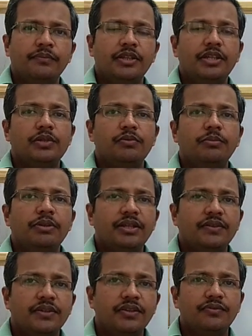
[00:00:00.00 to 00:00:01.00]
then it will be
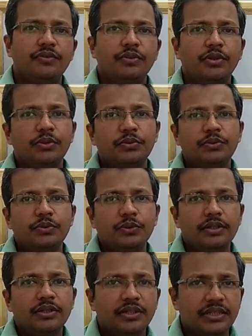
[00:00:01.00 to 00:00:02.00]
easier for you to
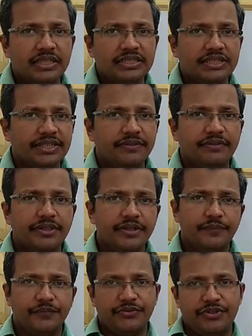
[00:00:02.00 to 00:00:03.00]
learn each and
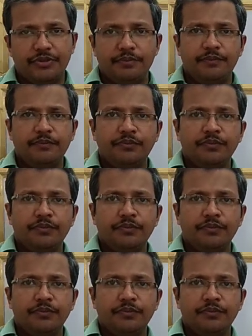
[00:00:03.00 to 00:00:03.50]
every step.